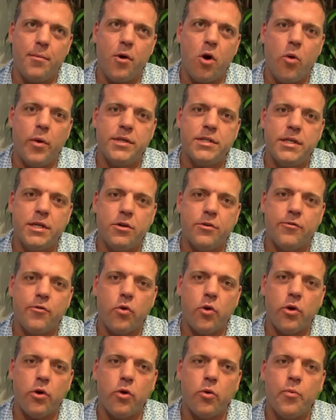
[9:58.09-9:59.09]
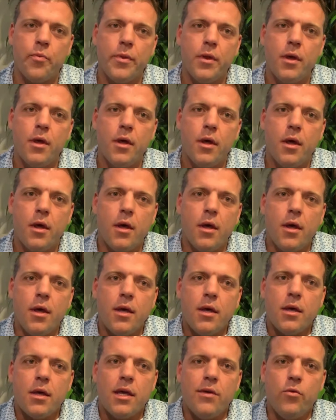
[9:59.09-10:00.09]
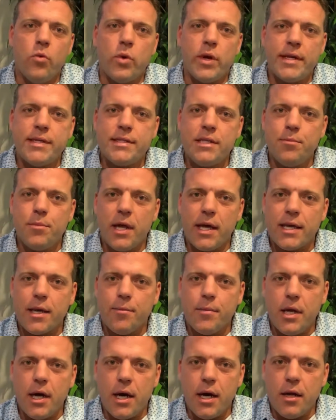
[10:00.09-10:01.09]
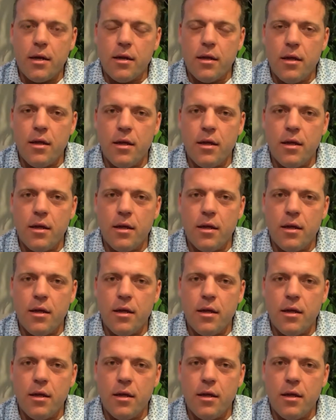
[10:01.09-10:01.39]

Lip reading: always here for you. Even when I seem like I'm not,